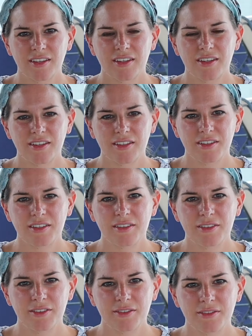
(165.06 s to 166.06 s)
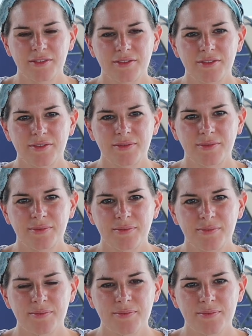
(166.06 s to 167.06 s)

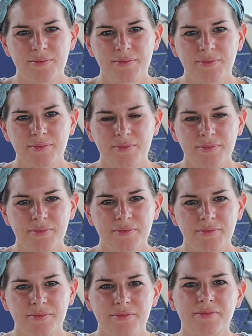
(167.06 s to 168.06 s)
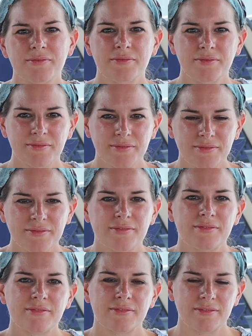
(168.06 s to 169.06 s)

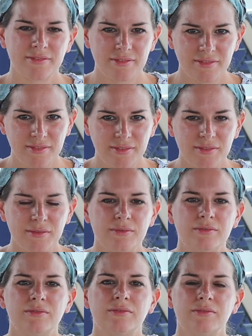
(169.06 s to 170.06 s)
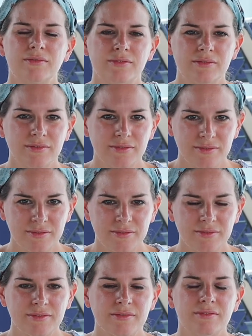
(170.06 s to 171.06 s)

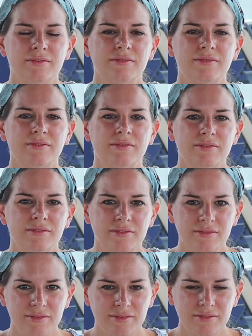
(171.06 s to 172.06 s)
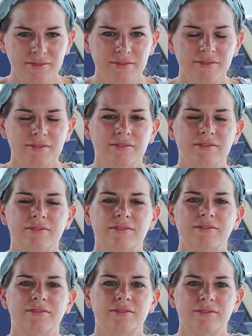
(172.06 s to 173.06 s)
[no speech]